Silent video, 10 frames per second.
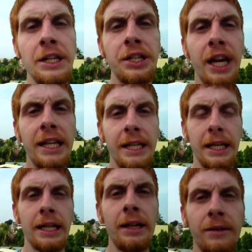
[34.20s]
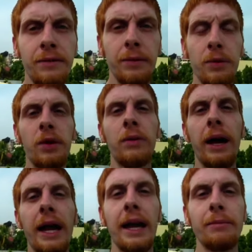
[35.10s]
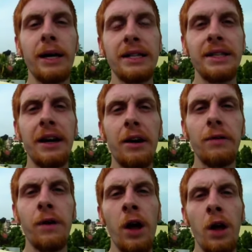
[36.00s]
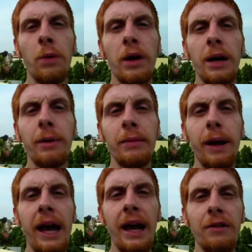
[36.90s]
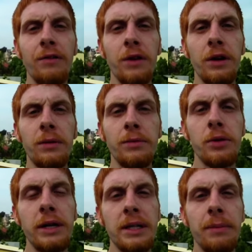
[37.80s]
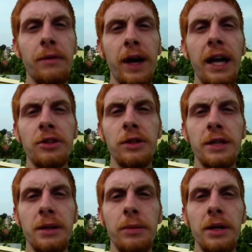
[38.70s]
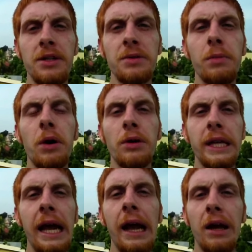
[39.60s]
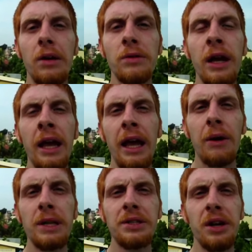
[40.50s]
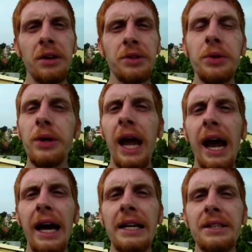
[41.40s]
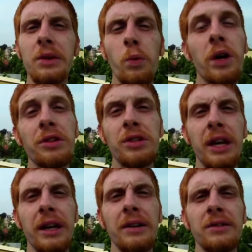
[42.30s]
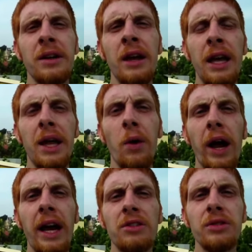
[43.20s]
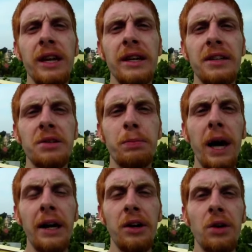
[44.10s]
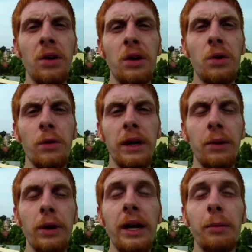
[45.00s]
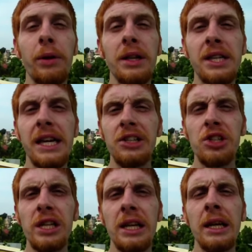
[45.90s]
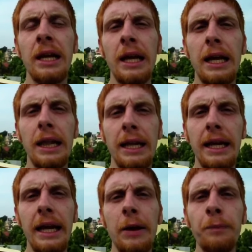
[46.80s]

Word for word: Kjetil from Norway and myself were coming back from doing some evangelism in a small town, and we saw two guys in wheelchairs. They were actually at a spinal re- rehabilitation clinic.